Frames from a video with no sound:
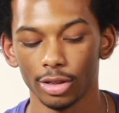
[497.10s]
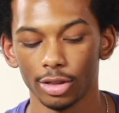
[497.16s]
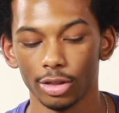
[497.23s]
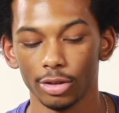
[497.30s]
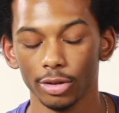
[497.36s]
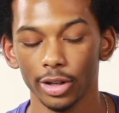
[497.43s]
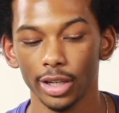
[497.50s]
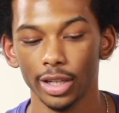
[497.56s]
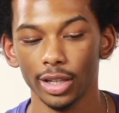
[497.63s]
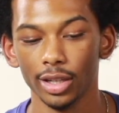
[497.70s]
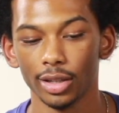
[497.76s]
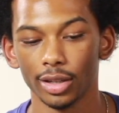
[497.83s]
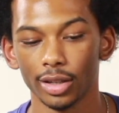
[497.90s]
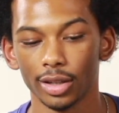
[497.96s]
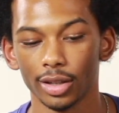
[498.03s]
3,
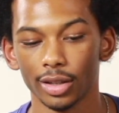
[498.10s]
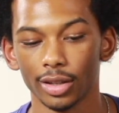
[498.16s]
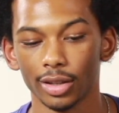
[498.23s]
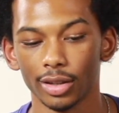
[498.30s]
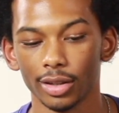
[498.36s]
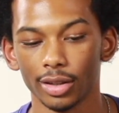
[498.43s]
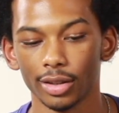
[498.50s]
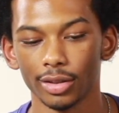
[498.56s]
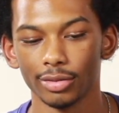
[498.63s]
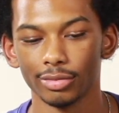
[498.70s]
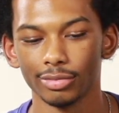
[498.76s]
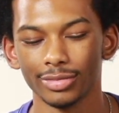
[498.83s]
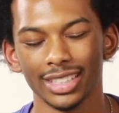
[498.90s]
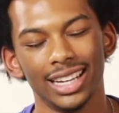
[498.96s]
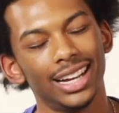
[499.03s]

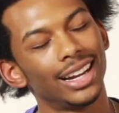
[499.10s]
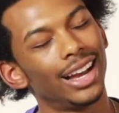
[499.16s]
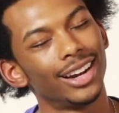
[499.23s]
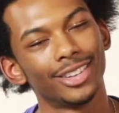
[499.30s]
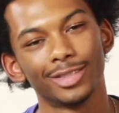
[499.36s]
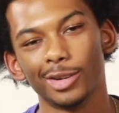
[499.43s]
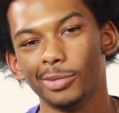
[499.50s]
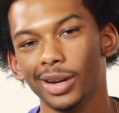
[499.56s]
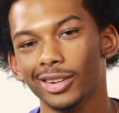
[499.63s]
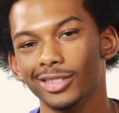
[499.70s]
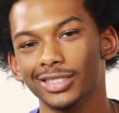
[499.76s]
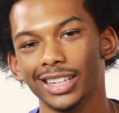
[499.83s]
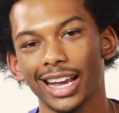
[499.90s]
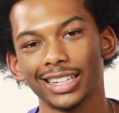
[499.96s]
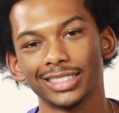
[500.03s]
I gotta throw Michael
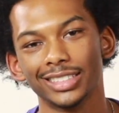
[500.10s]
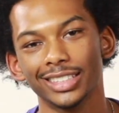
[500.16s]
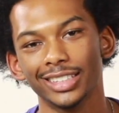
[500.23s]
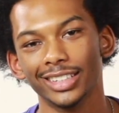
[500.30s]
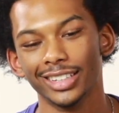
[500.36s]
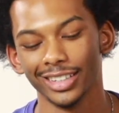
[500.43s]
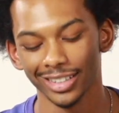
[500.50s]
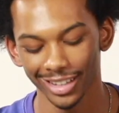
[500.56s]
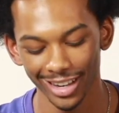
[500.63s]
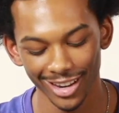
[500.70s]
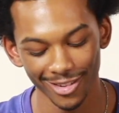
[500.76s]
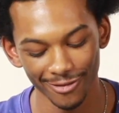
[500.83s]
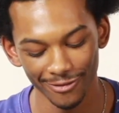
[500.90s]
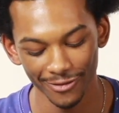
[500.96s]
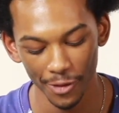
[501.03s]
Jackson in there.
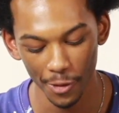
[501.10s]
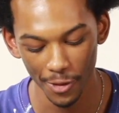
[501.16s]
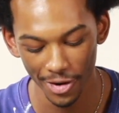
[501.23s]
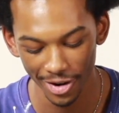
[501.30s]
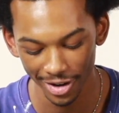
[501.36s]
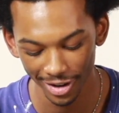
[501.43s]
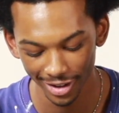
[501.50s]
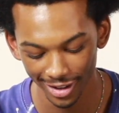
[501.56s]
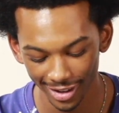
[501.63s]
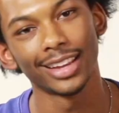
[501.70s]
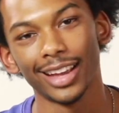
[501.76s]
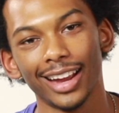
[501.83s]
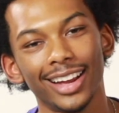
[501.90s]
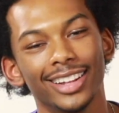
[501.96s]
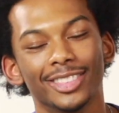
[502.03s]
And 4,
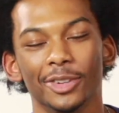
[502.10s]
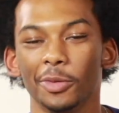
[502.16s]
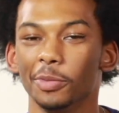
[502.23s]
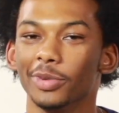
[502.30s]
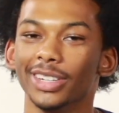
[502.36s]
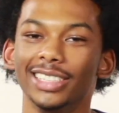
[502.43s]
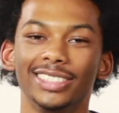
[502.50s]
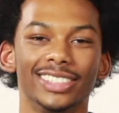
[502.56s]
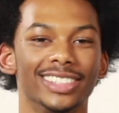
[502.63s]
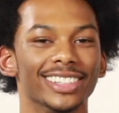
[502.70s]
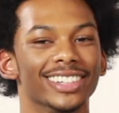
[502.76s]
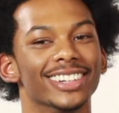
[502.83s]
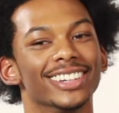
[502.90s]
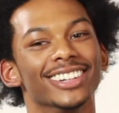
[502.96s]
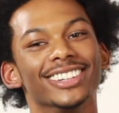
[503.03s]
I gotta throw Breezy in
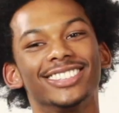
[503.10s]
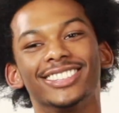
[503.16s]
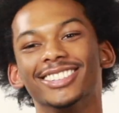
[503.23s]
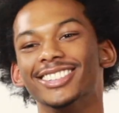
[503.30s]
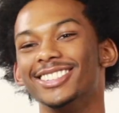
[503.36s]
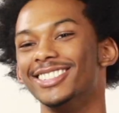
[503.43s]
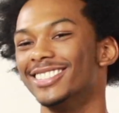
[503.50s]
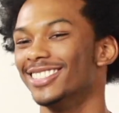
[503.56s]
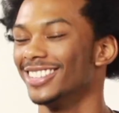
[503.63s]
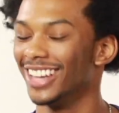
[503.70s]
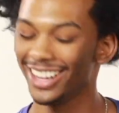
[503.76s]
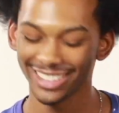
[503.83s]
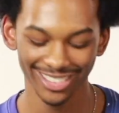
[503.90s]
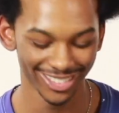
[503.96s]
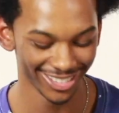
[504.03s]
there too,
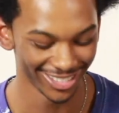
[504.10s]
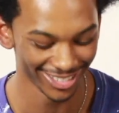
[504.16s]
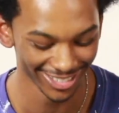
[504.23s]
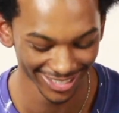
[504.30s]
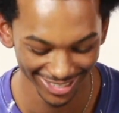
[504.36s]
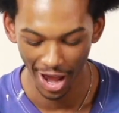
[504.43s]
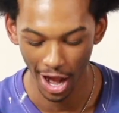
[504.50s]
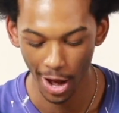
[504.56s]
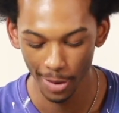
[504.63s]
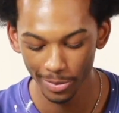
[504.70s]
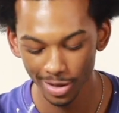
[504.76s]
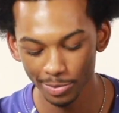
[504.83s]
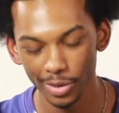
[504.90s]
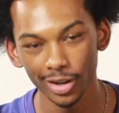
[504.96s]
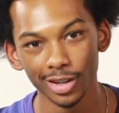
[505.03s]
got to. How many
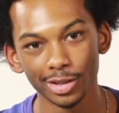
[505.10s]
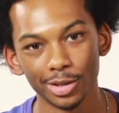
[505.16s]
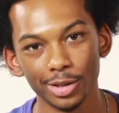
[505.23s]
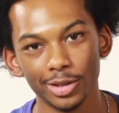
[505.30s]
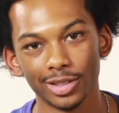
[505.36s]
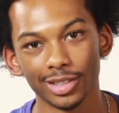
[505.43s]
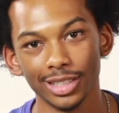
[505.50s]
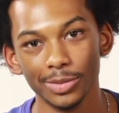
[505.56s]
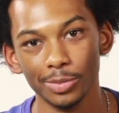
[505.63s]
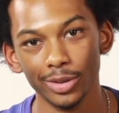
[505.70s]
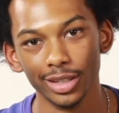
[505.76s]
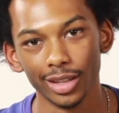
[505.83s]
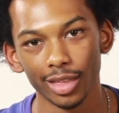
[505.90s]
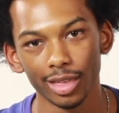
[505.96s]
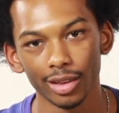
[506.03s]
pillows do you sleep with?